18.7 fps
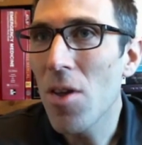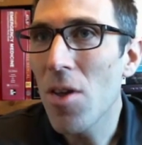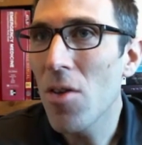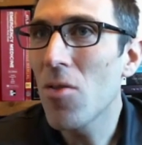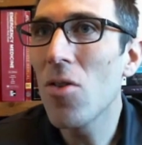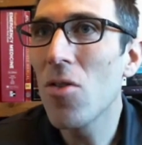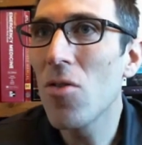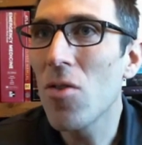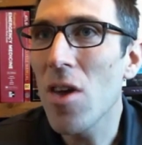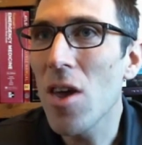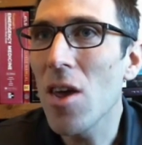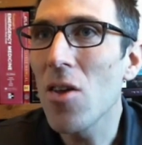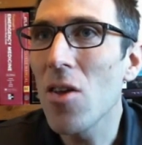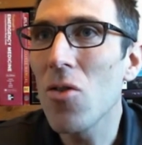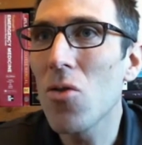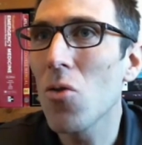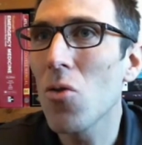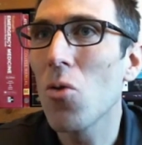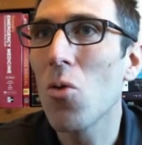this
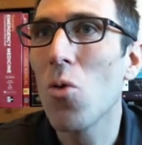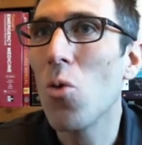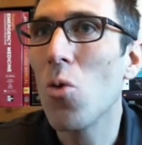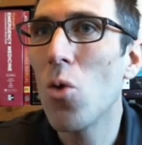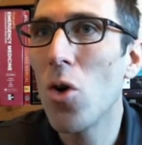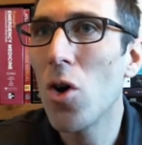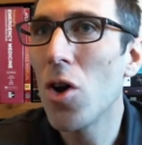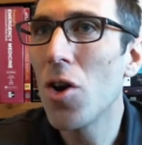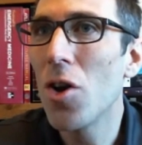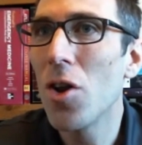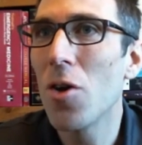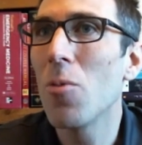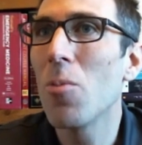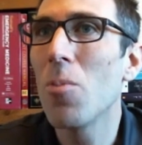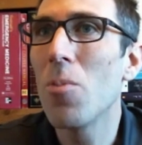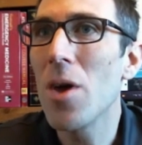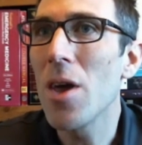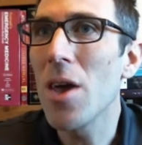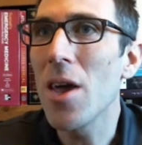disease would
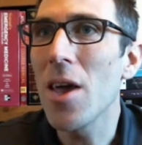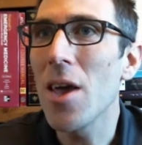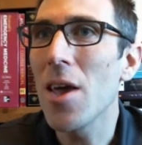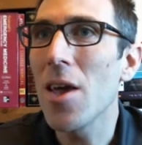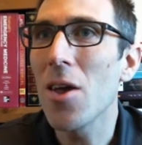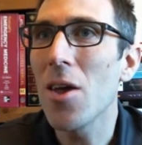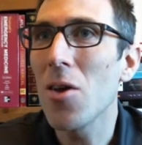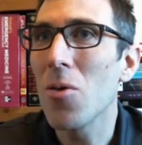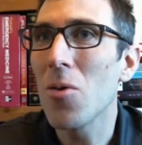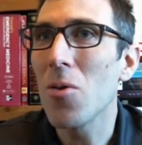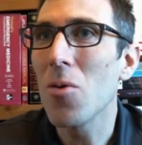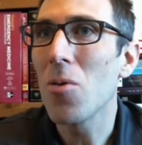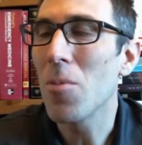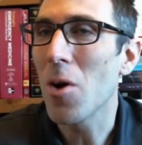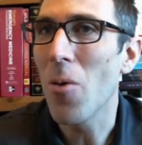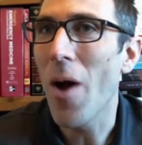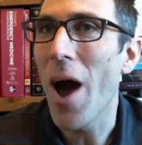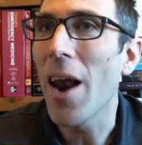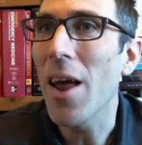be
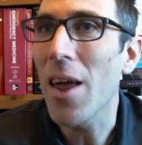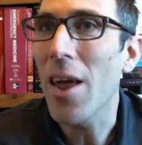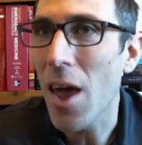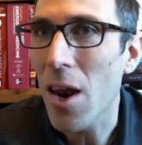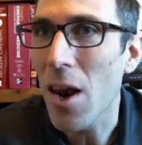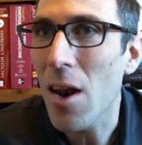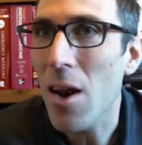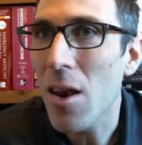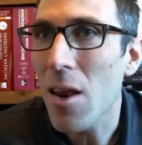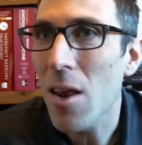eradicated.